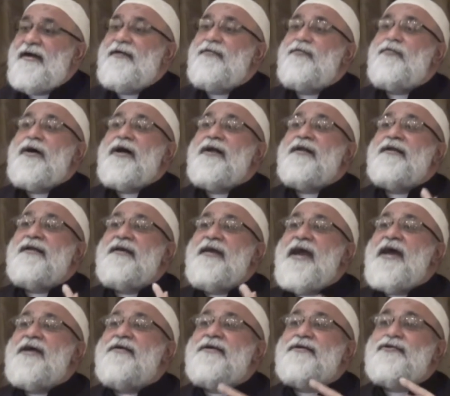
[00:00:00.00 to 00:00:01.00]
And one
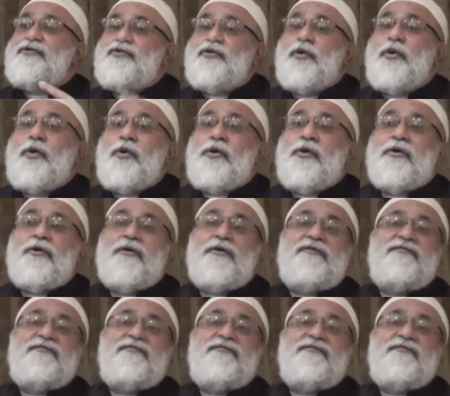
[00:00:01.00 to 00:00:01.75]
guarantor